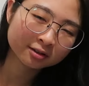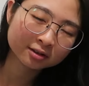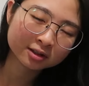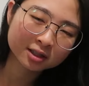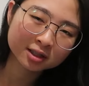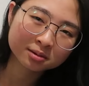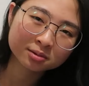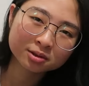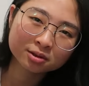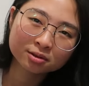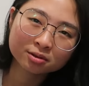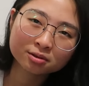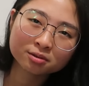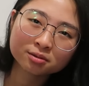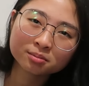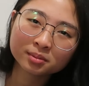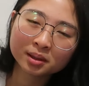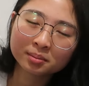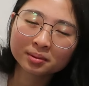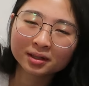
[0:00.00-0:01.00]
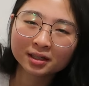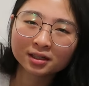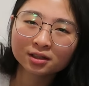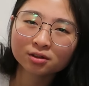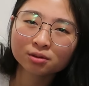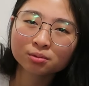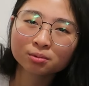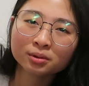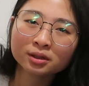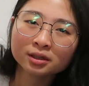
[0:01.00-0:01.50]
long time, so my plan
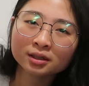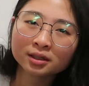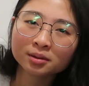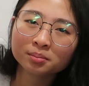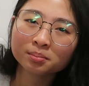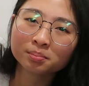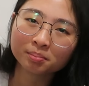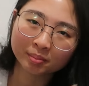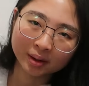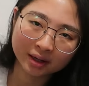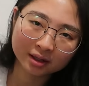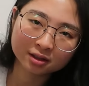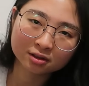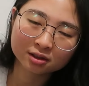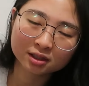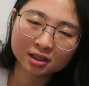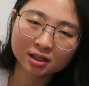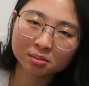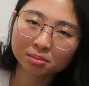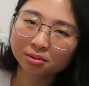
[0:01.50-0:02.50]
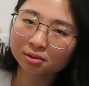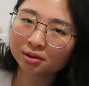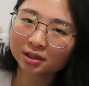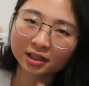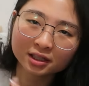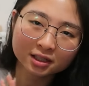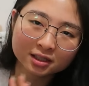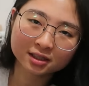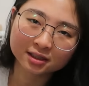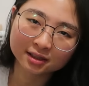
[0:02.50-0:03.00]
is to wear them back to Singapore
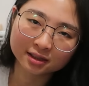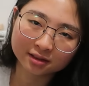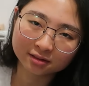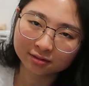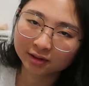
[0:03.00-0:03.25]
and then just